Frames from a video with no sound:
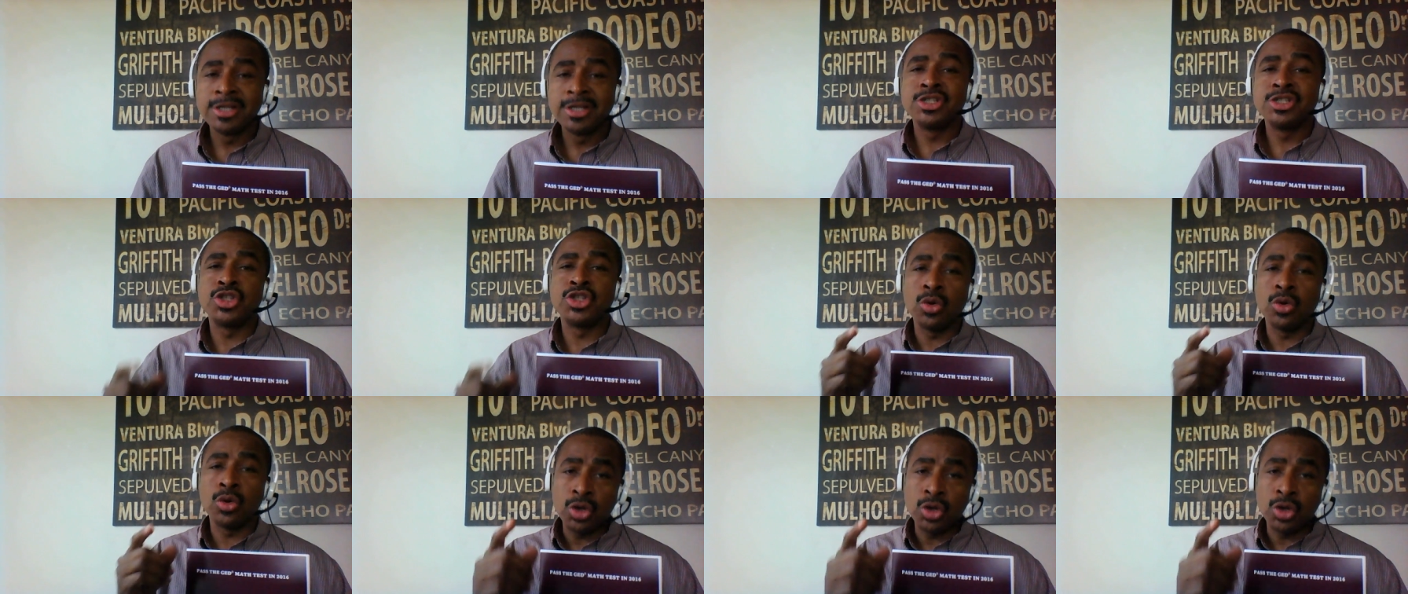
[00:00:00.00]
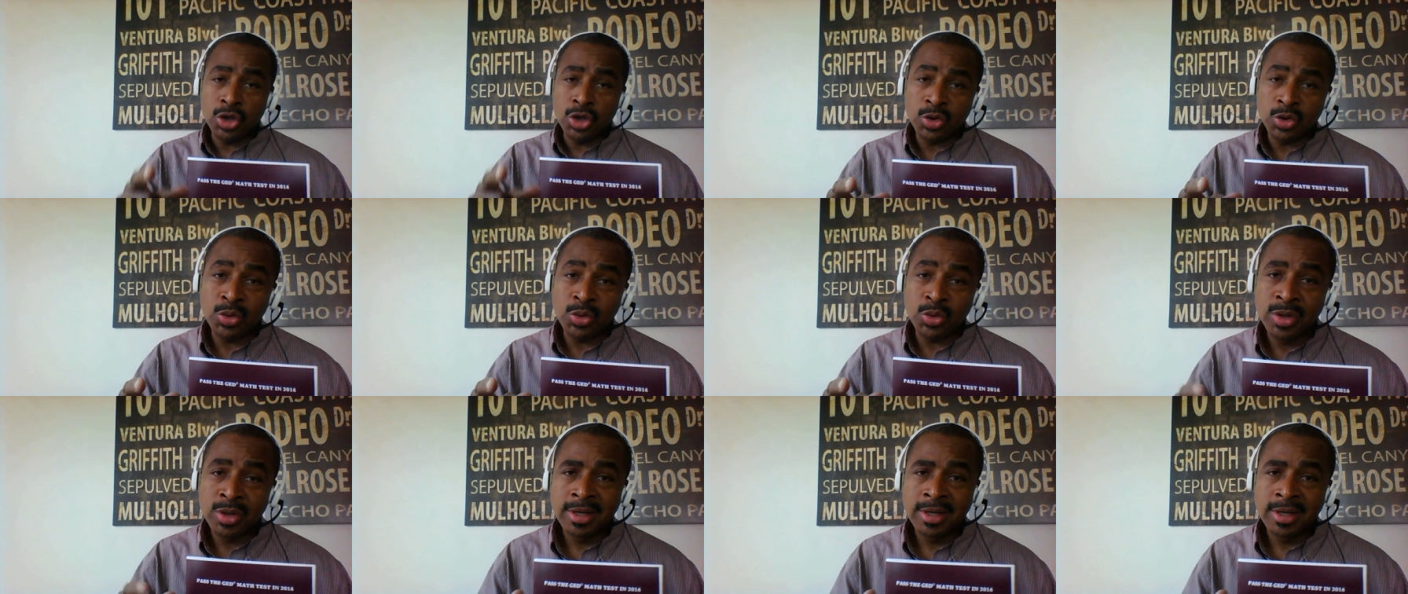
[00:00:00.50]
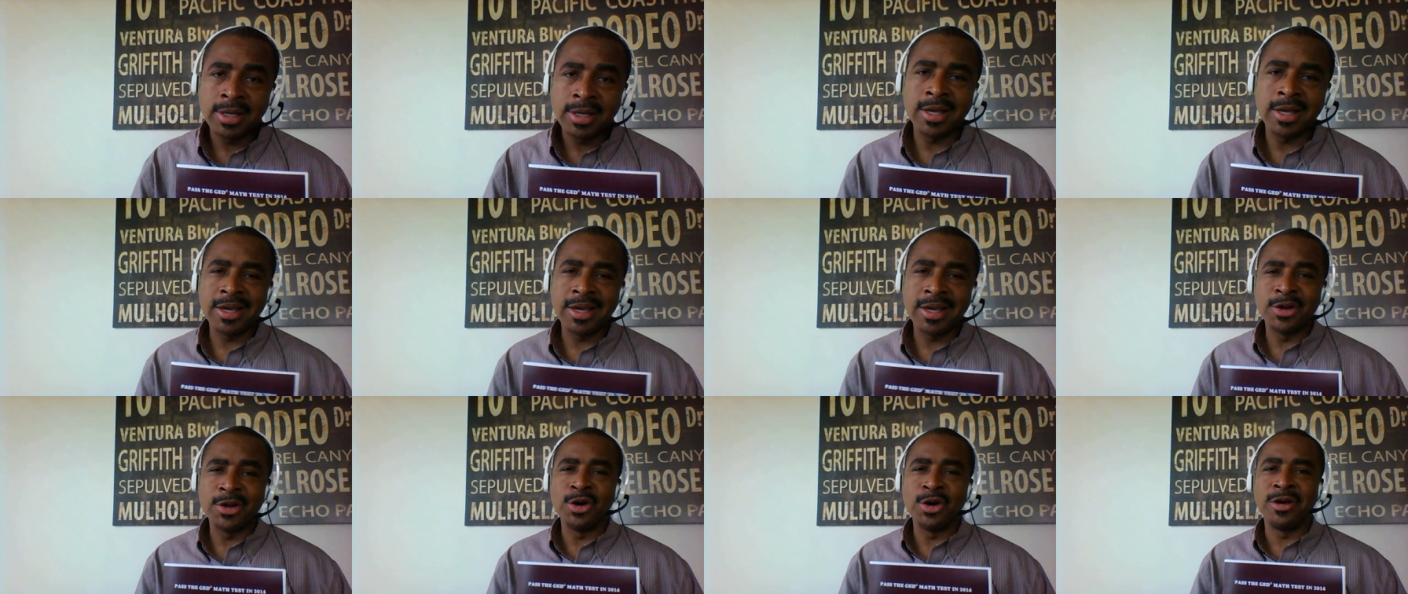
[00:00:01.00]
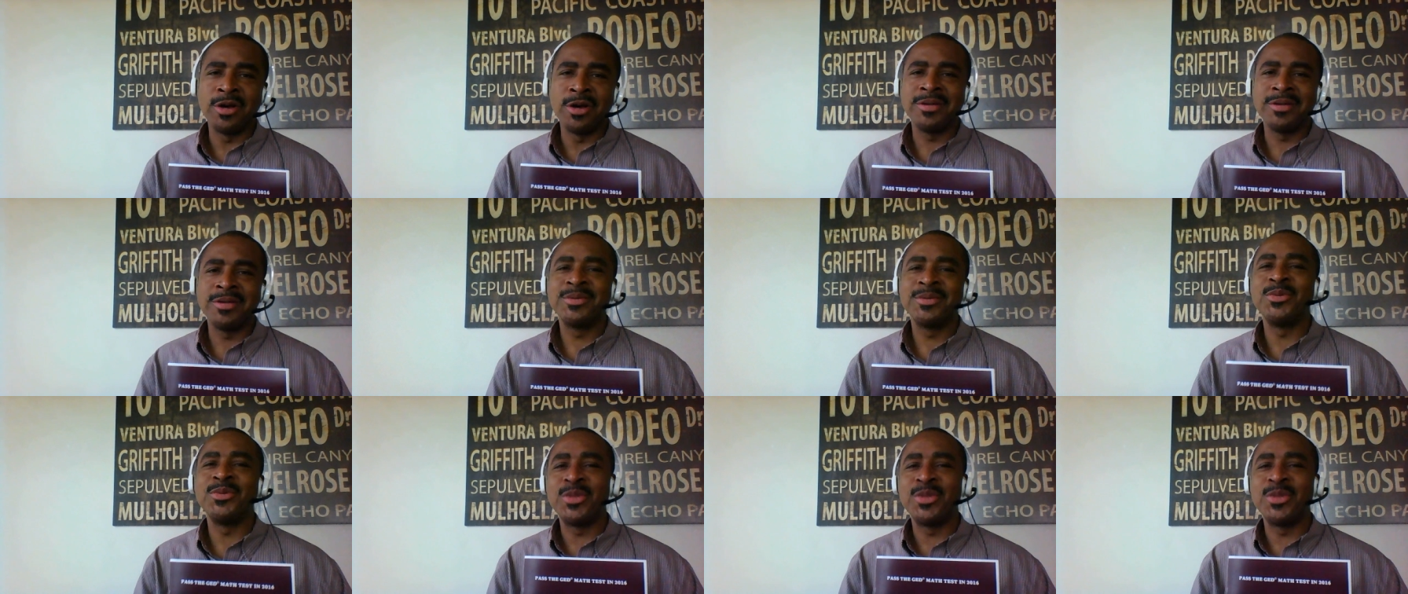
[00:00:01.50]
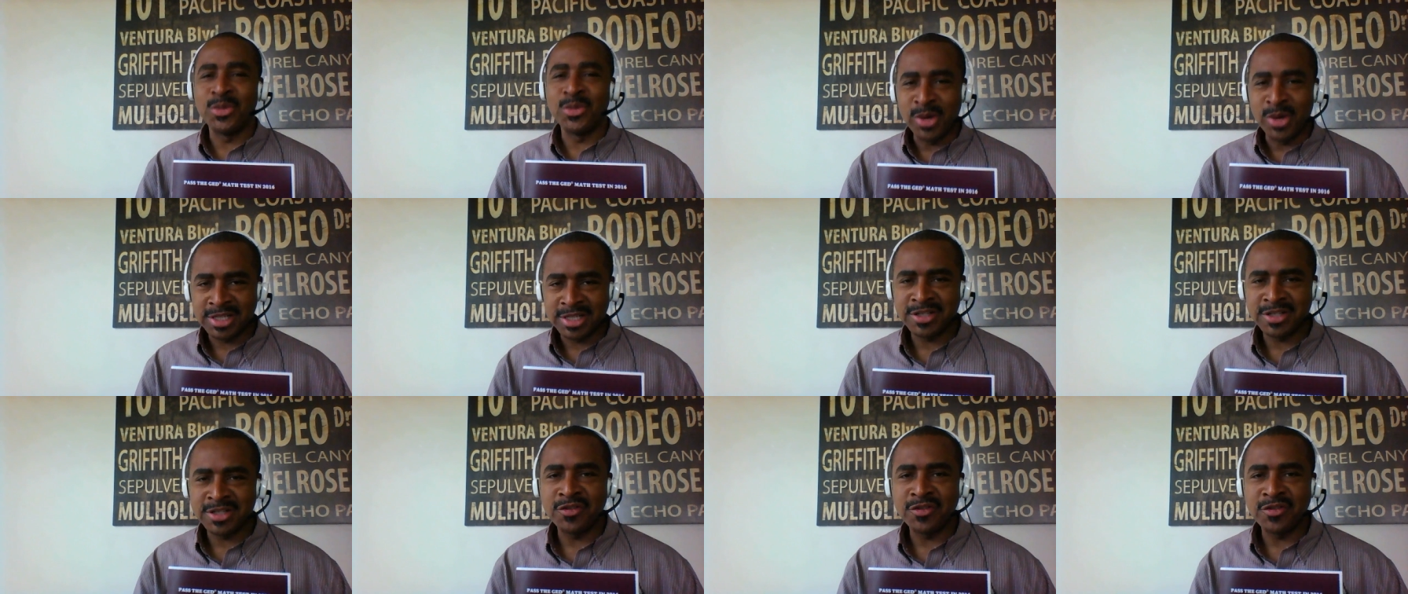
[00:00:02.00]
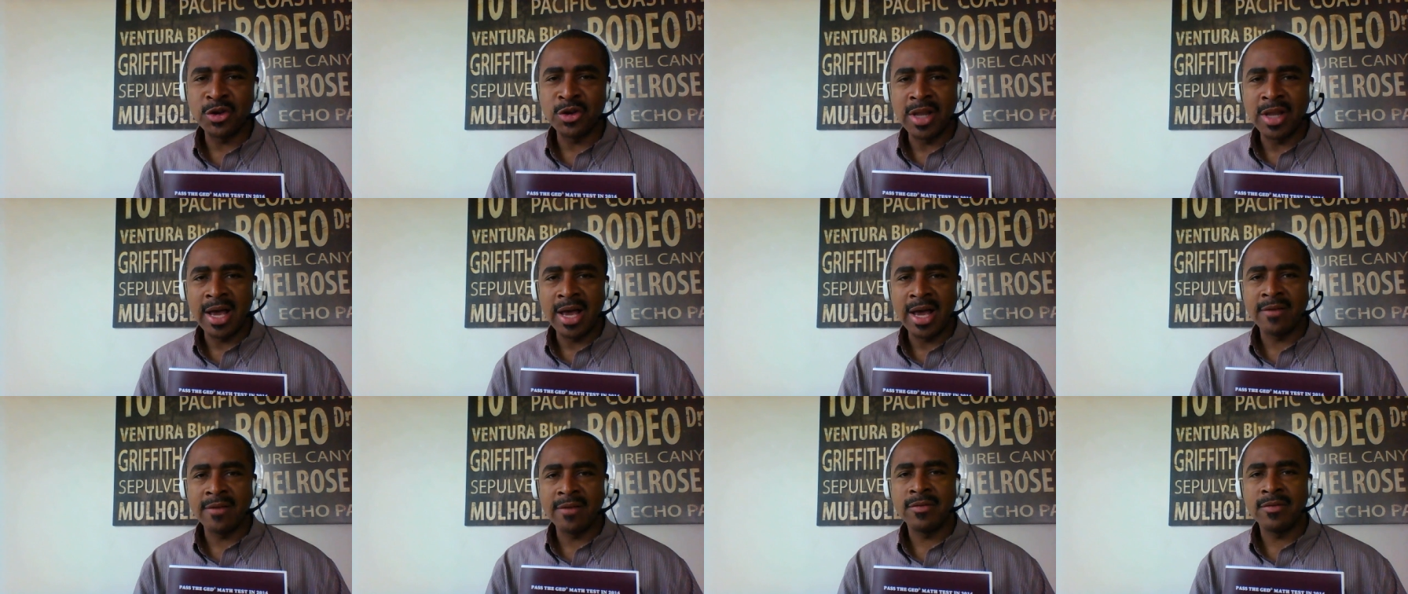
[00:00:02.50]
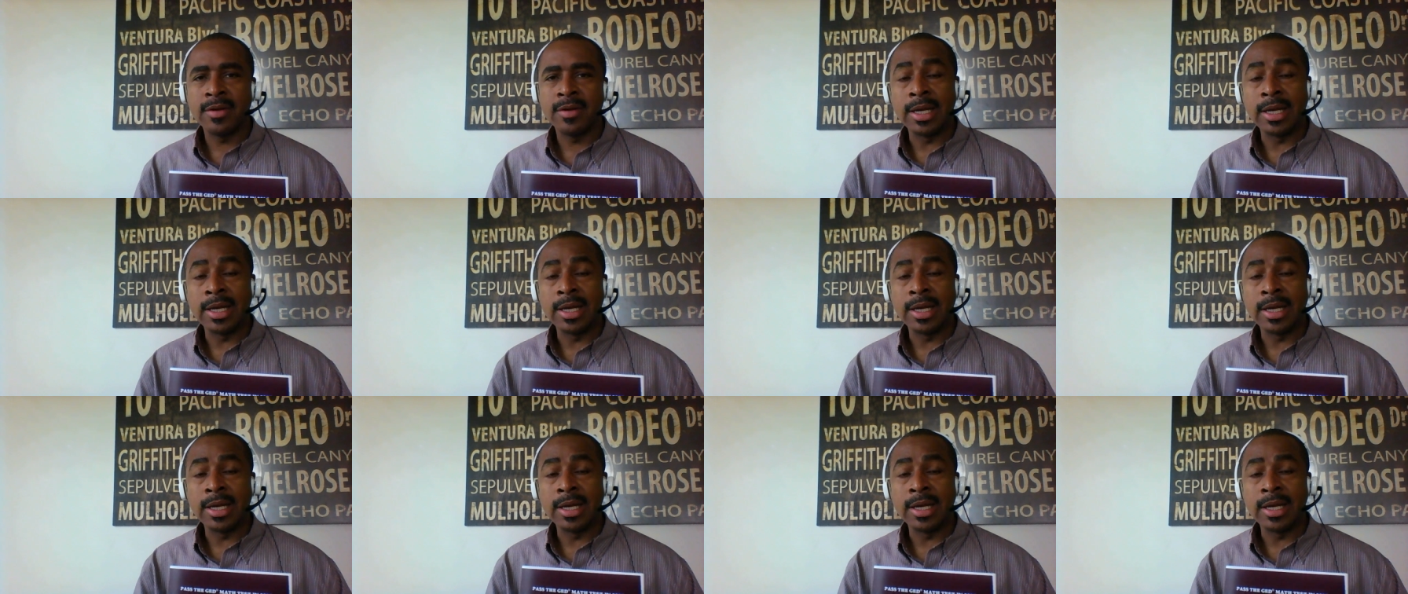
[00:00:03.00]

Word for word: so you can get on with the rest of your life.